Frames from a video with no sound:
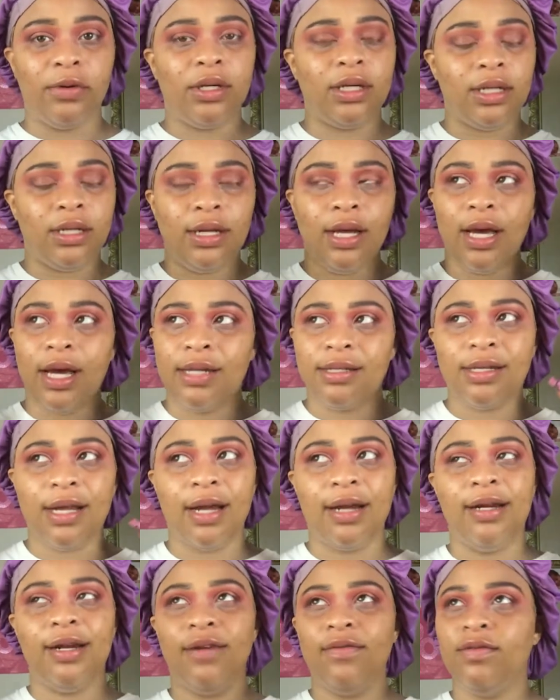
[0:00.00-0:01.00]
And yes,
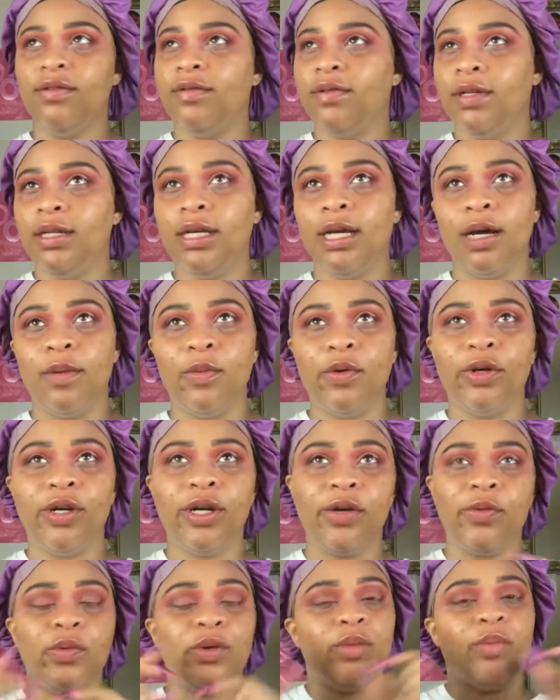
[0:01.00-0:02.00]
I never really come on
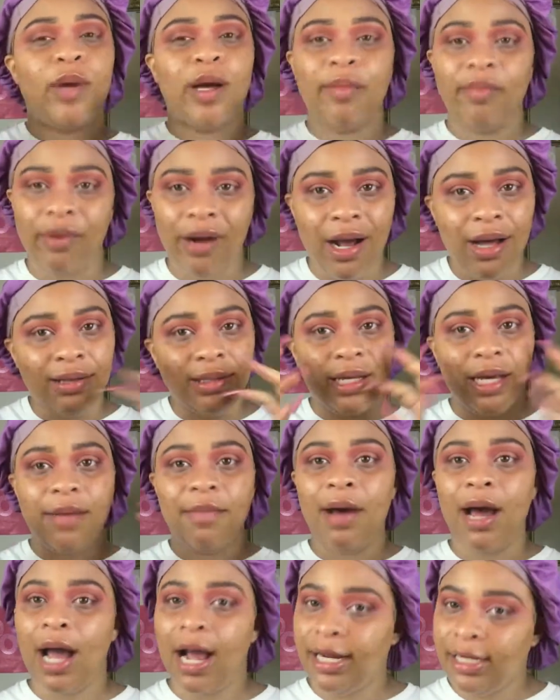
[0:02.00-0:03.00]
here with my brows and
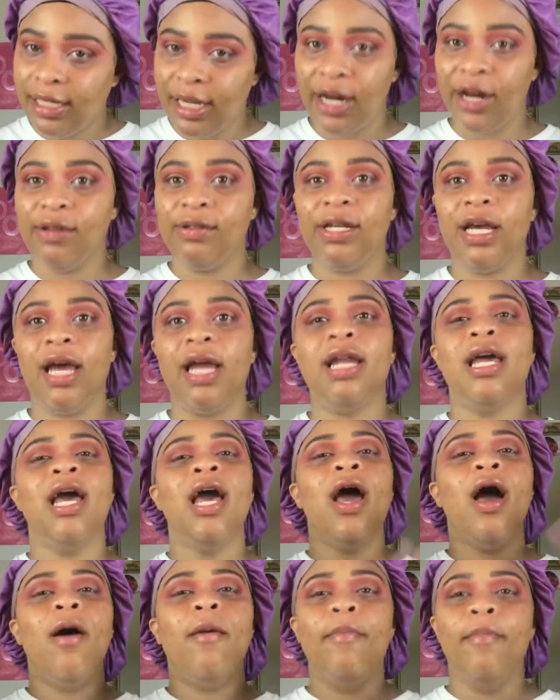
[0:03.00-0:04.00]
my eyeshadow done,
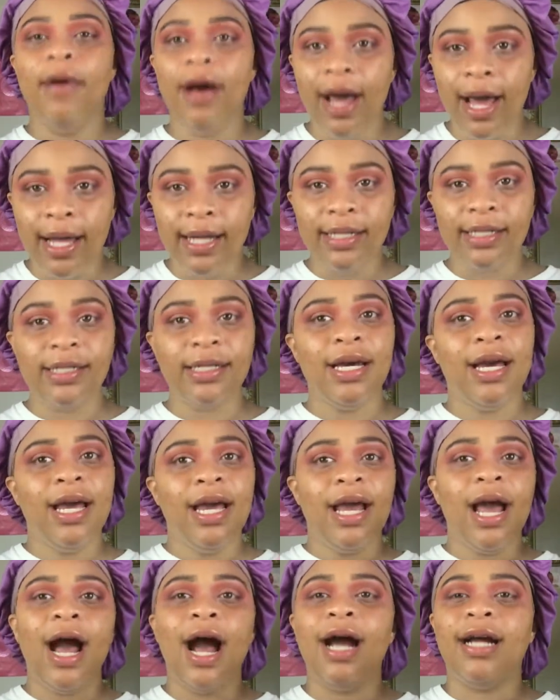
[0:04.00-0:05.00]
but
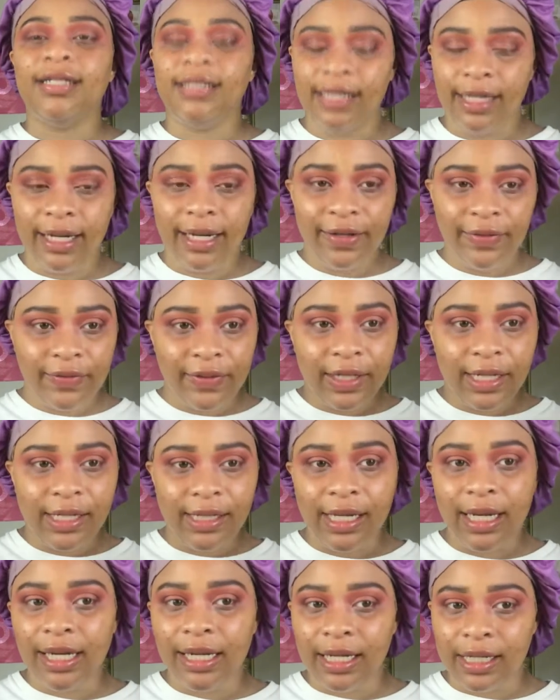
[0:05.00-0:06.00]
I did it for the
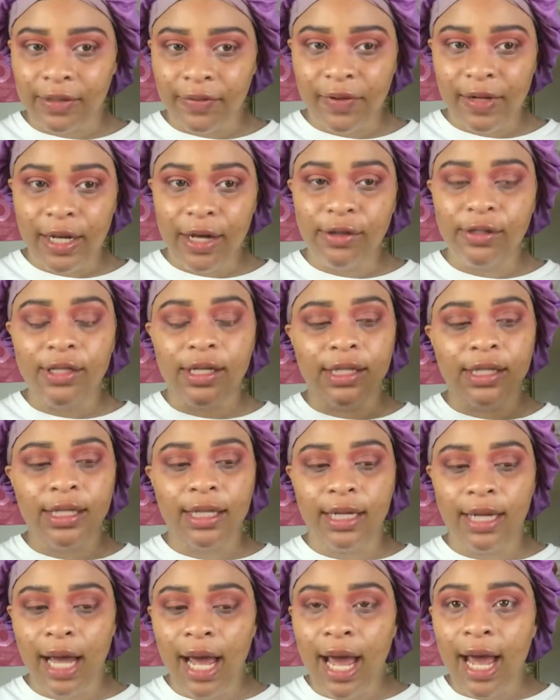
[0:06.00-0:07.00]
sake of this video. So
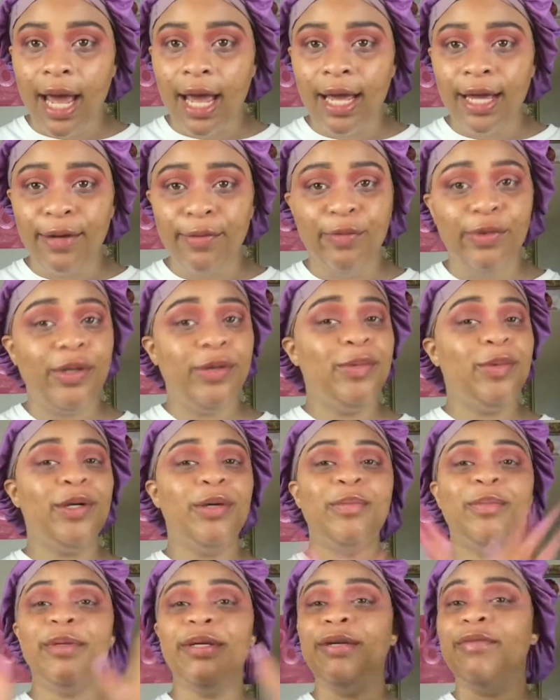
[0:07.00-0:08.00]
today we
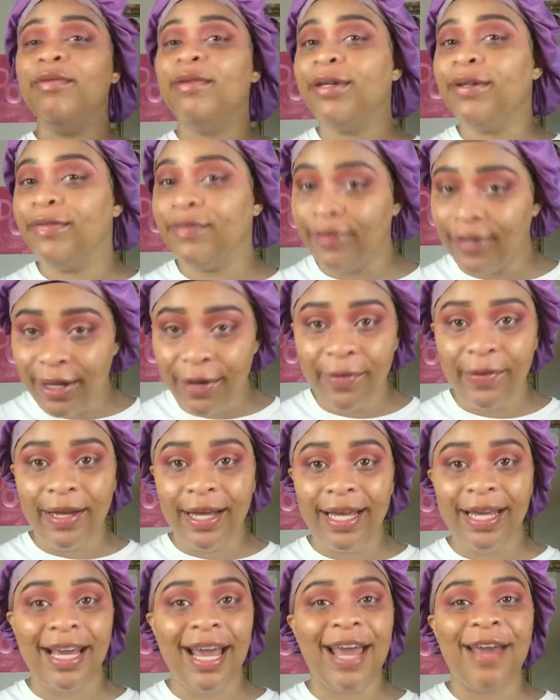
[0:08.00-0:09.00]
will be
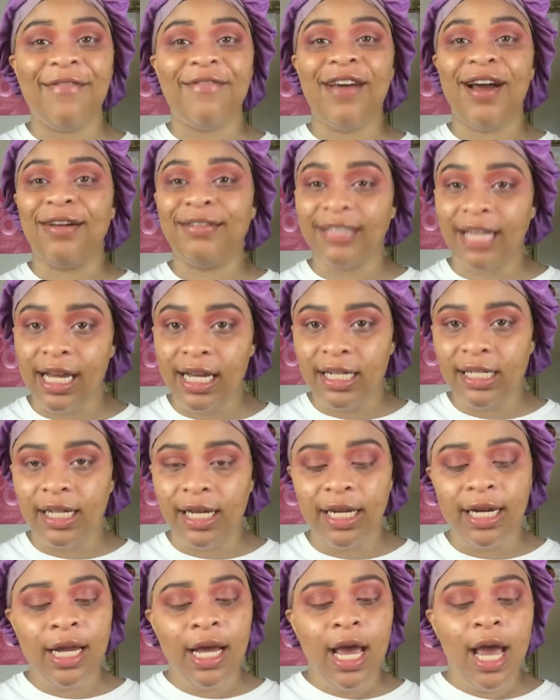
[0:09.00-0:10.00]
reviewing a
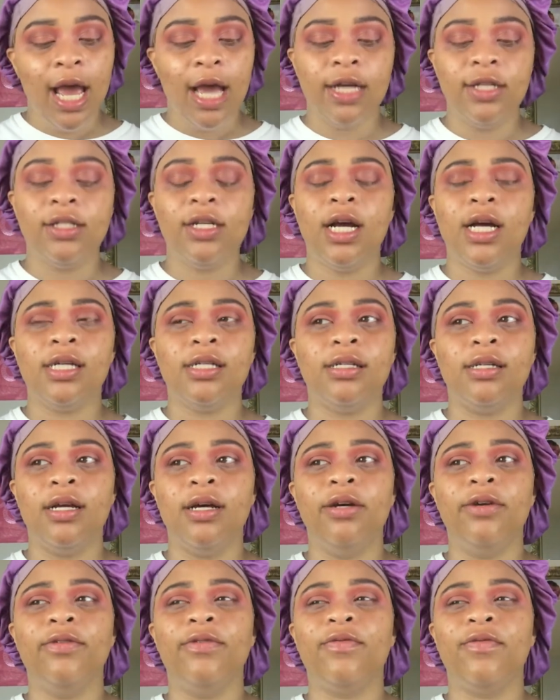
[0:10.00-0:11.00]
foundation. As you guys
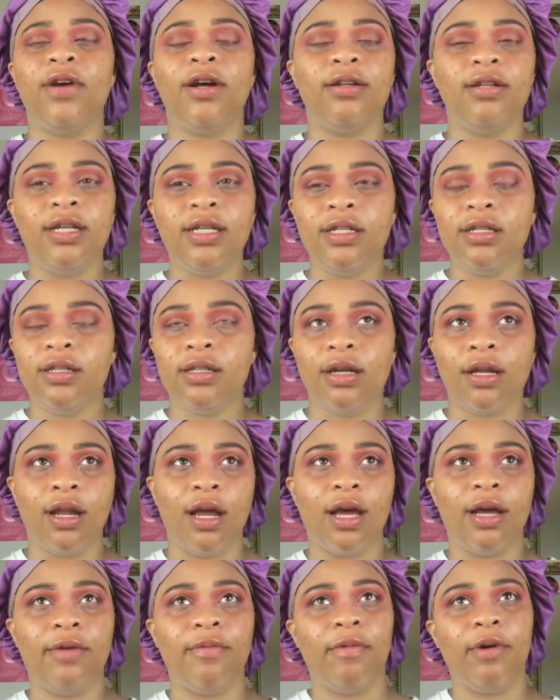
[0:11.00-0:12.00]
know, foundations are
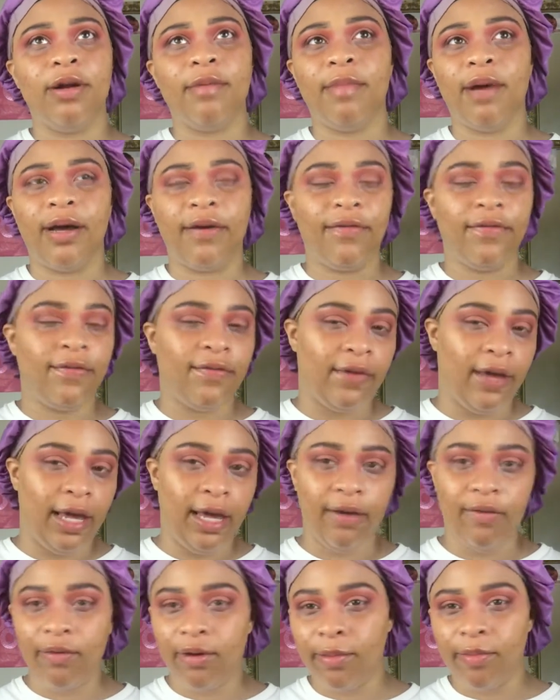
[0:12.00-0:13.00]
like one of my
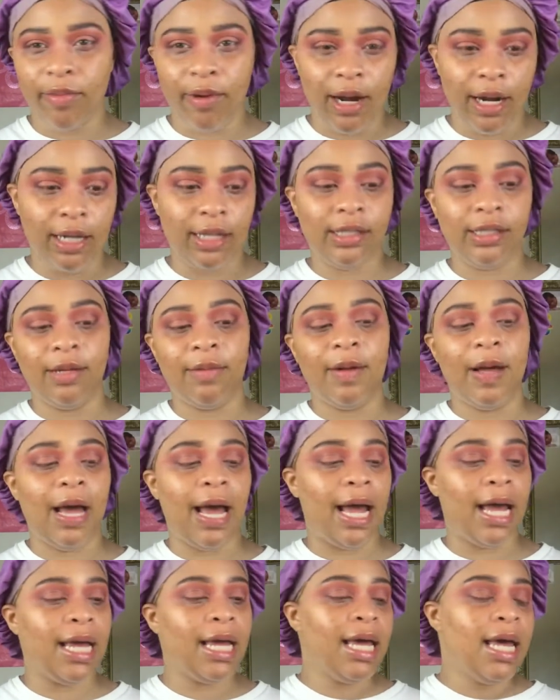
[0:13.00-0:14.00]
favorite products to
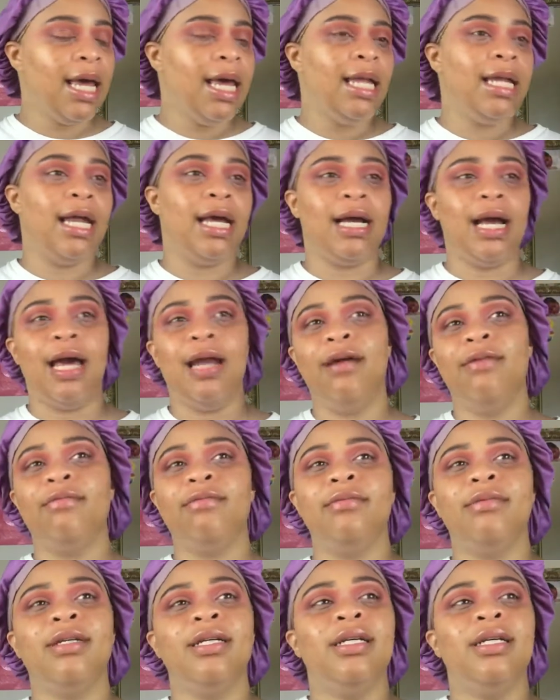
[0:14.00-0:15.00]
buy. Like, I don't